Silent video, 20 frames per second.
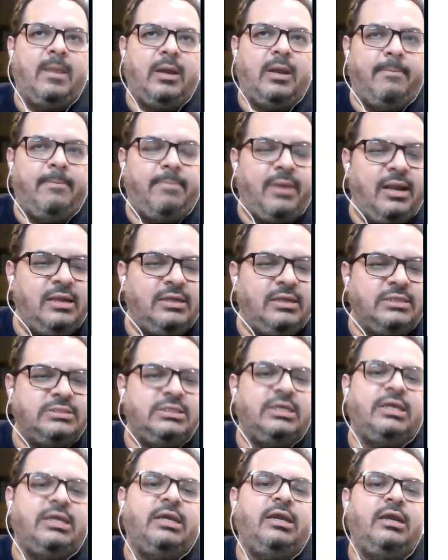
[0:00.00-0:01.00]
compile
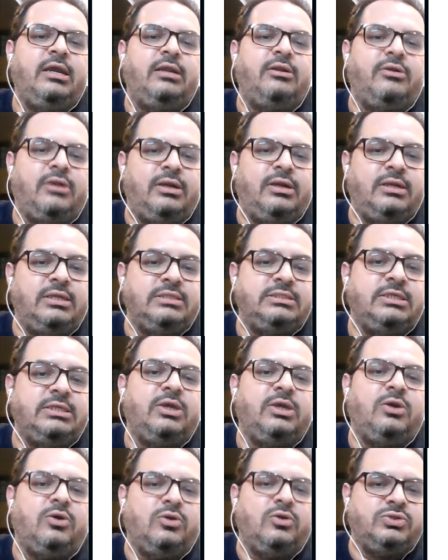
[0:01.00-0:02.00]
TCK and run
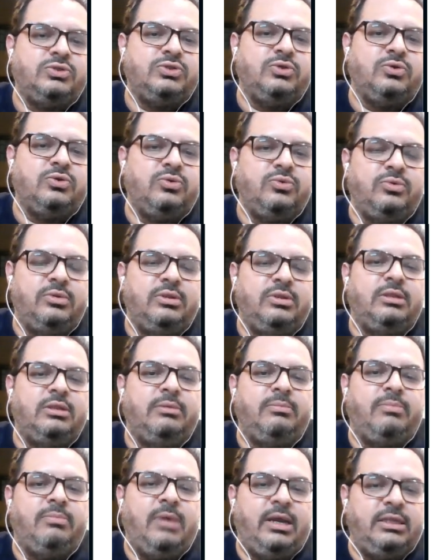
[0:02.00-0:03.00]
TCK. Also,
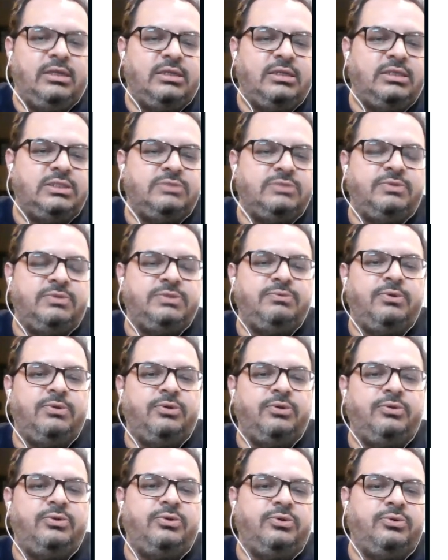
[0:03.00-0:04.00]
the binaries which we're
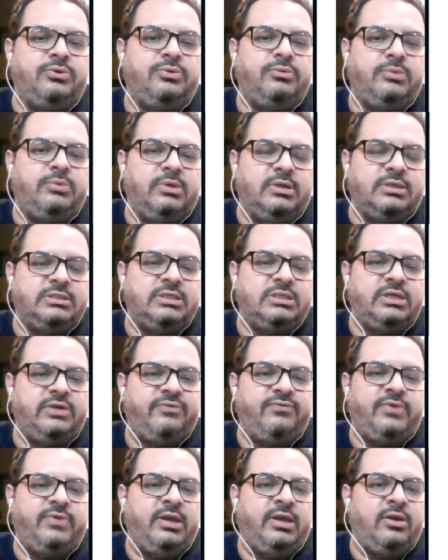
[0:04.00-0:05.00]
going to
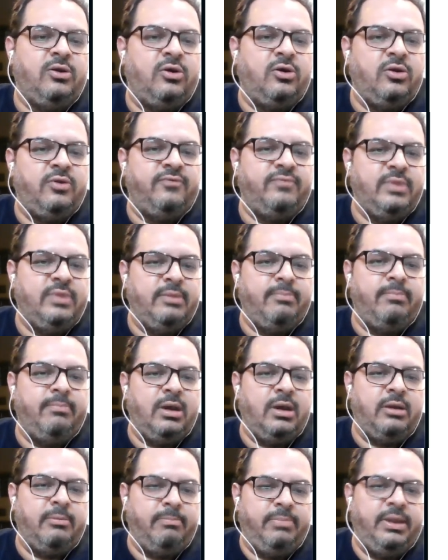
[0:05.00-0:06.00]
certify, all of them
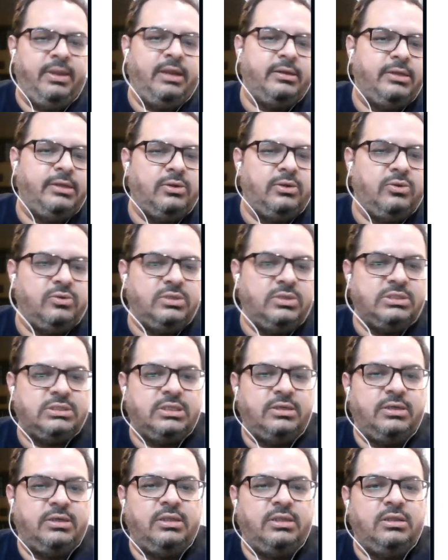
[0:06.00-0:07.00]
are baked into this
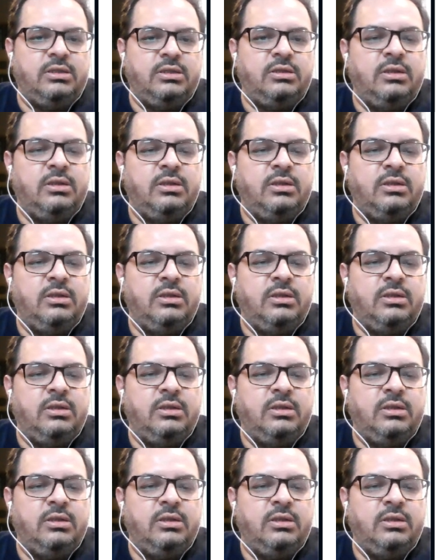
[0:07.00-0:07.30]
container.